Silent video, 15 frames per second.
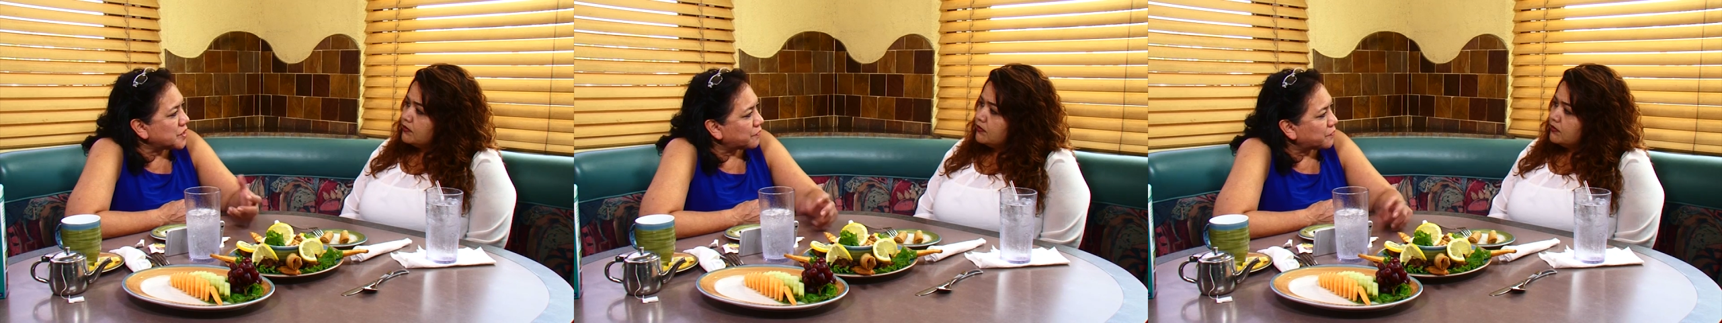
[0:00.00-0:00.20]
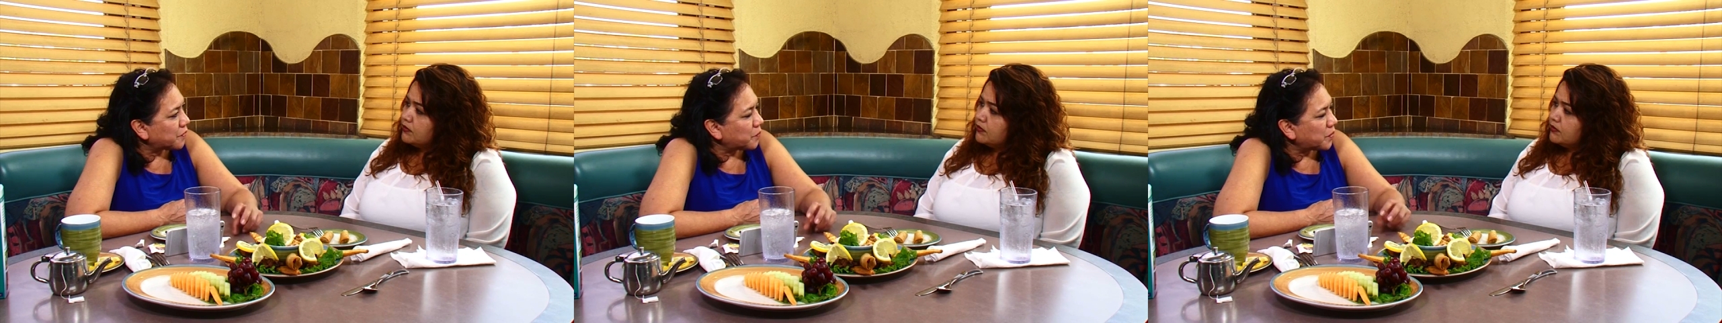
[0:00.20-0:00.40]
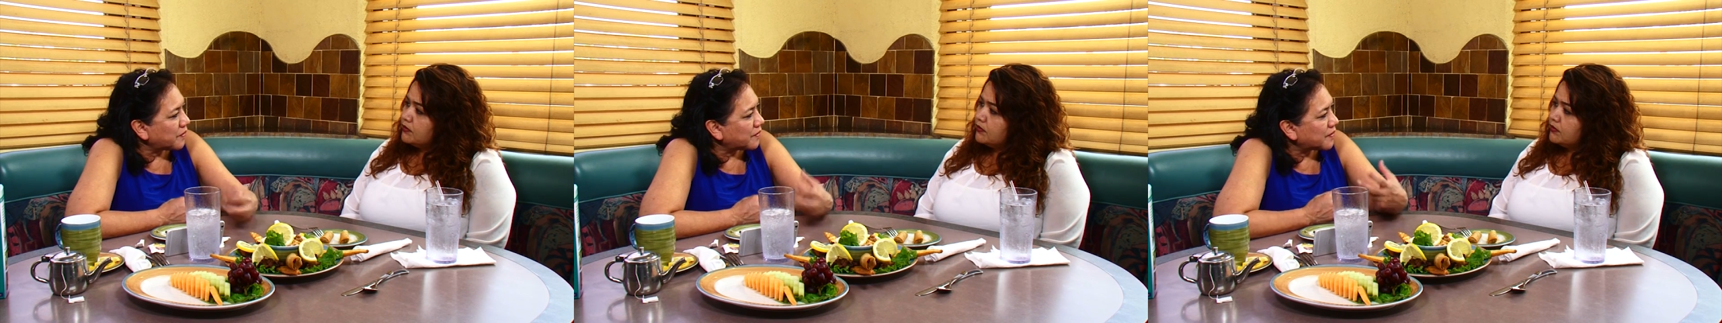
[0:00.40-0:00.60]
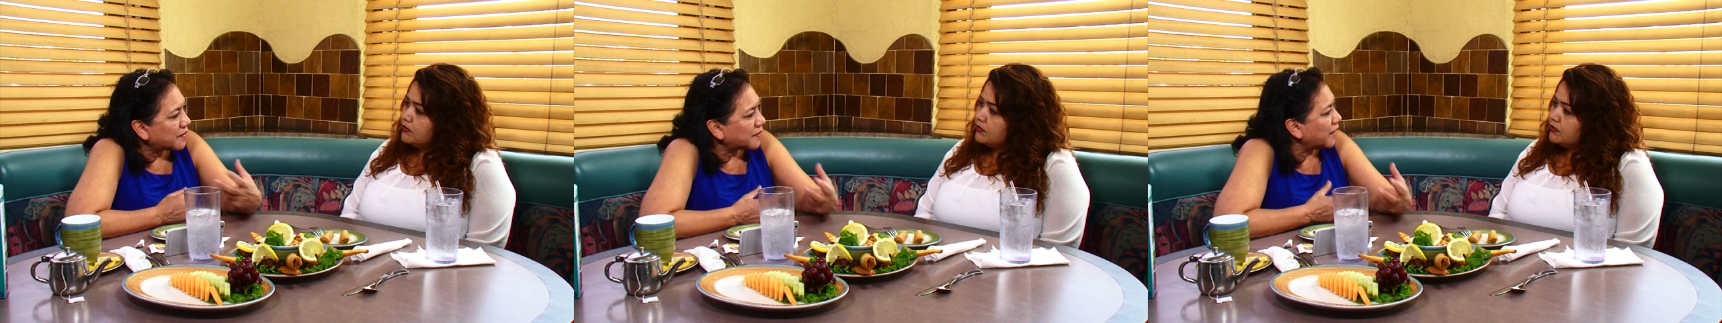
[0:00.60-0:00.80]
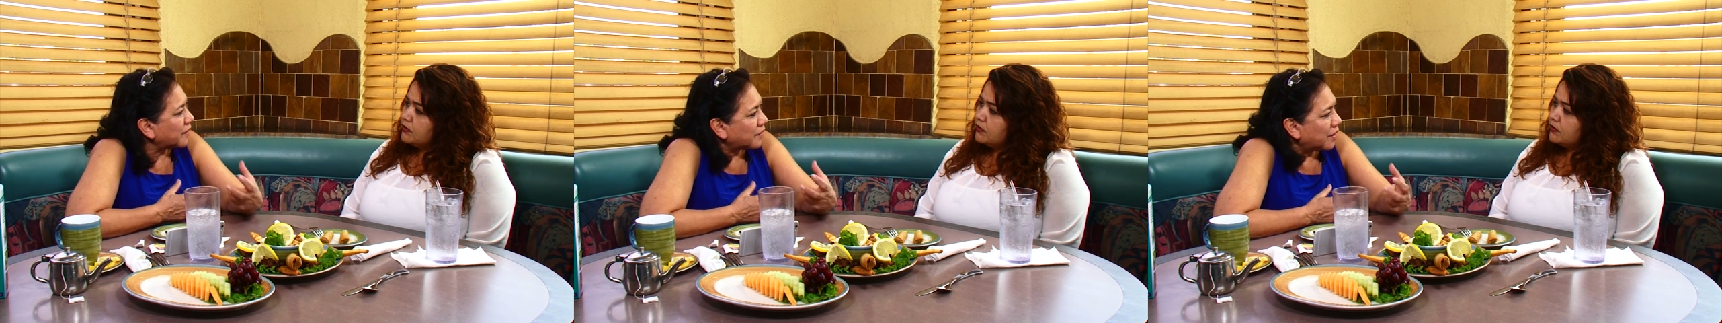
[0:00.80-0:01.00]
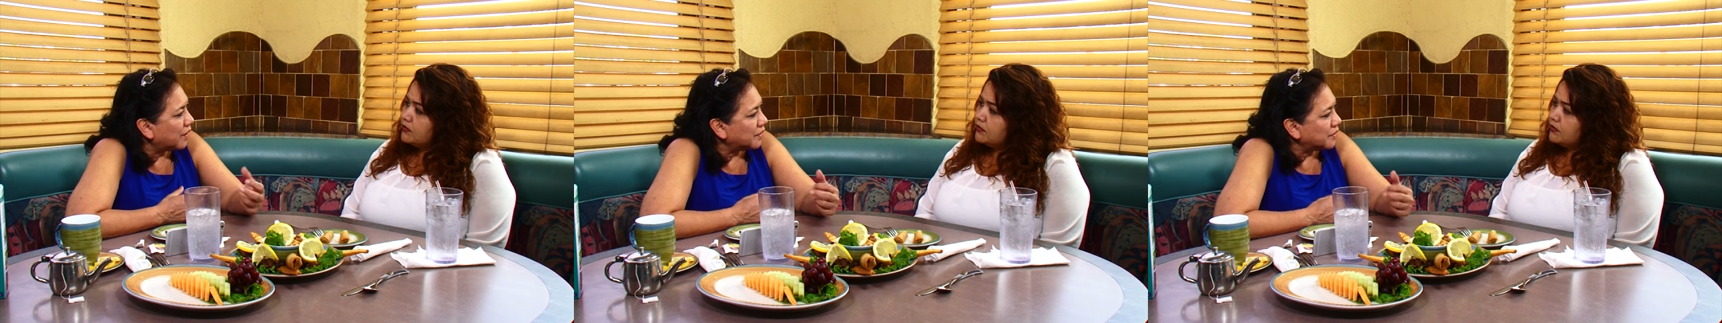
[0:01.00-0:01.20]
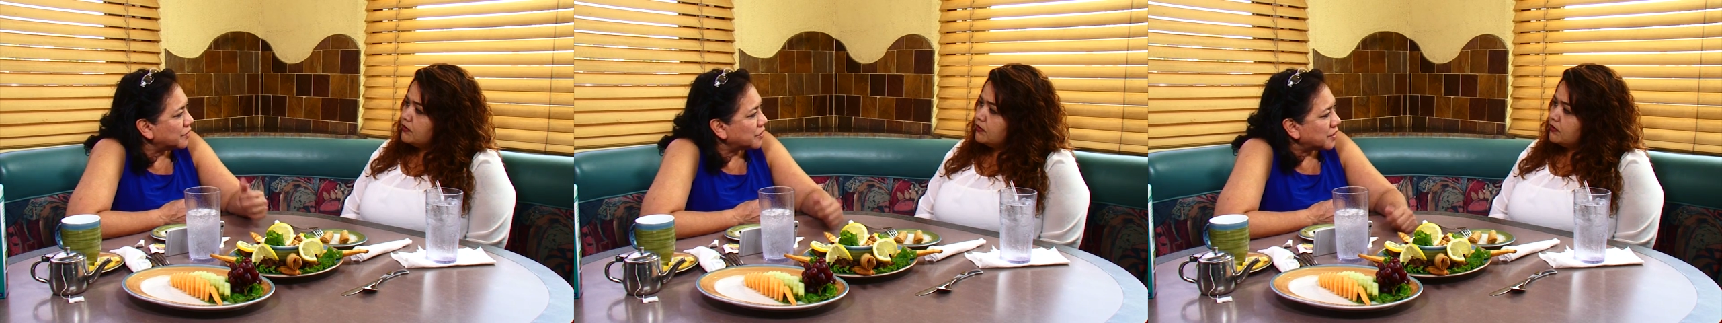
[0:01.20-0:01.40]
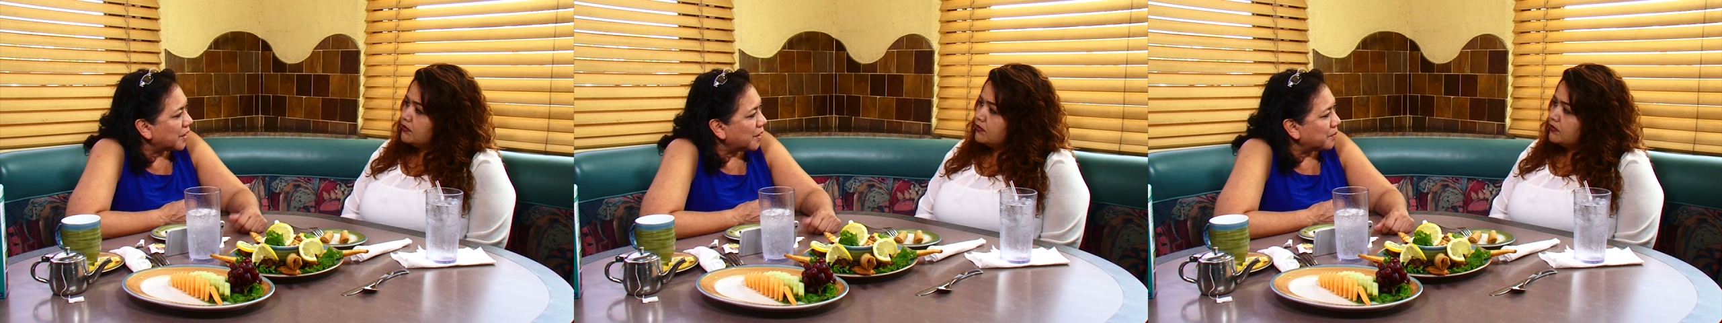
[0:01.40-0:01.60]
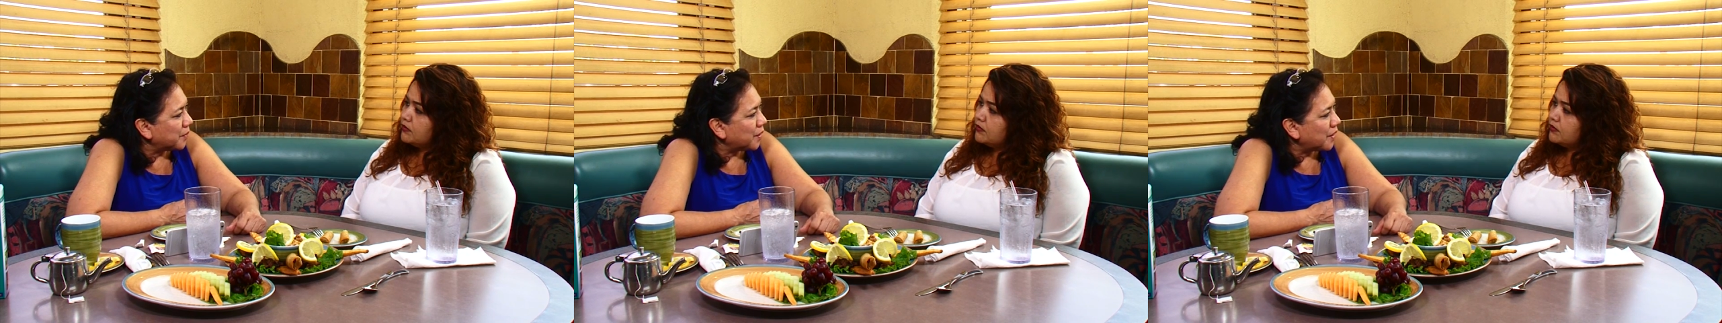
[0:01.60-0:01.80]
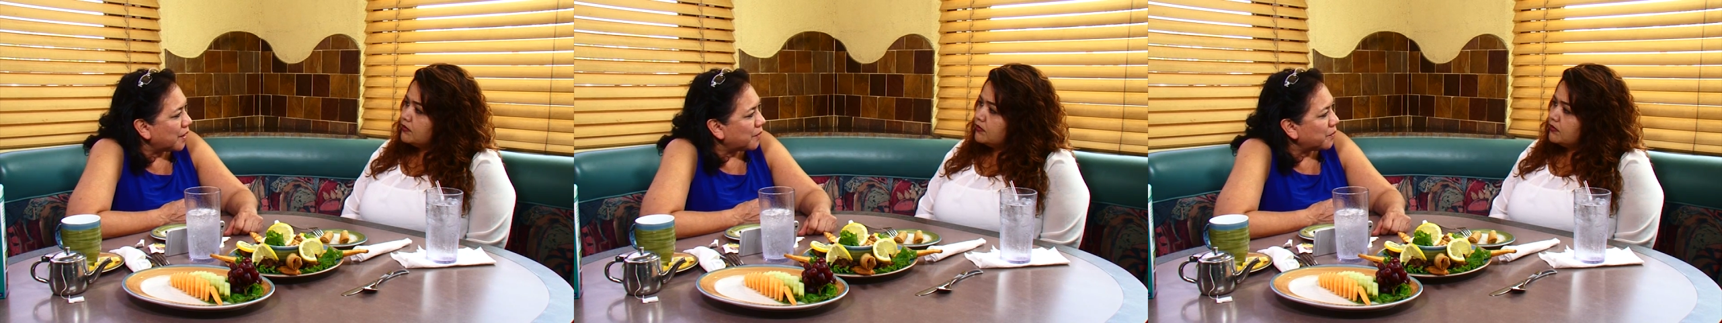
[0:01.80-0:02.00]
Speaker 1: different? What is the psychology? Help me
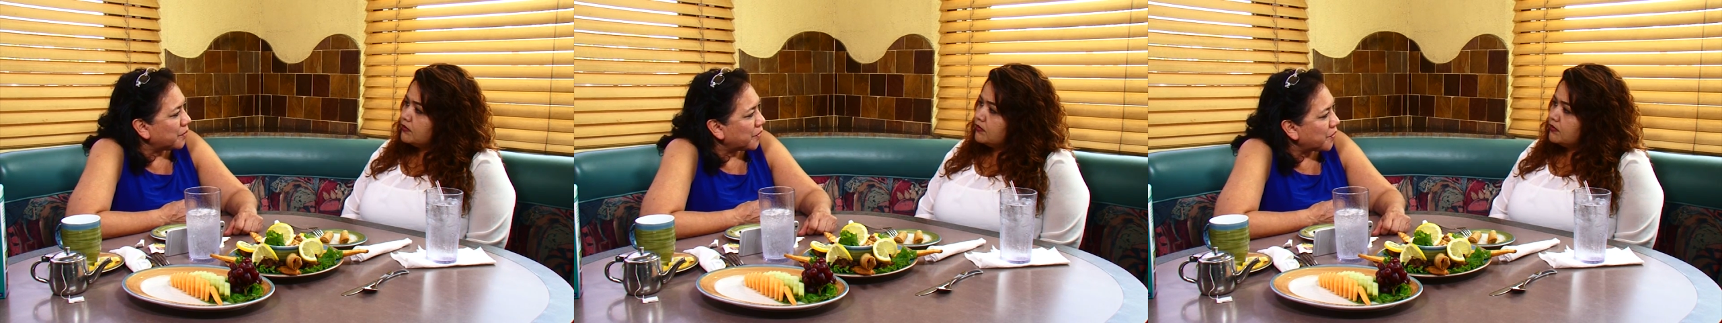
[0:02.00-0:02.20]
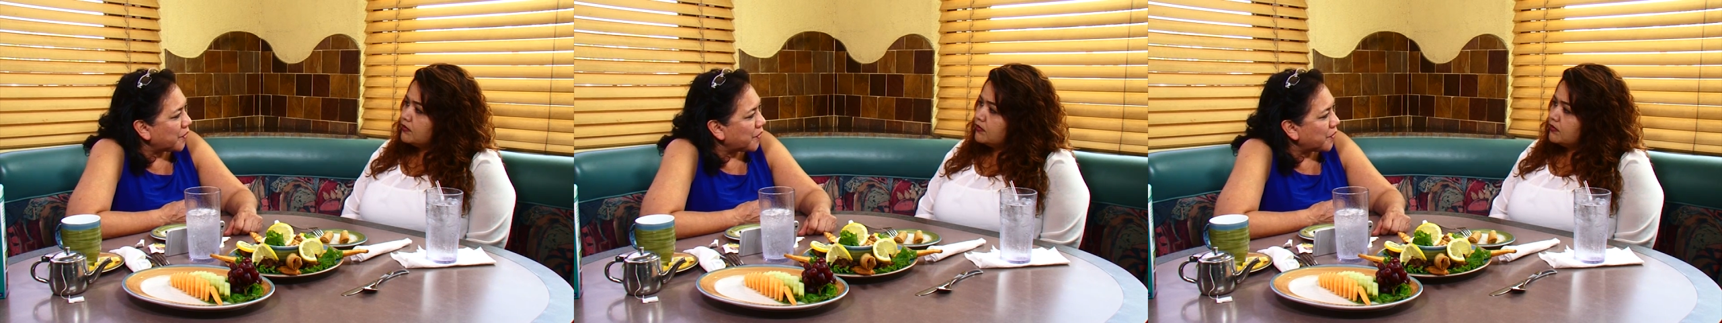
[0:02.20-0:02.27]
out with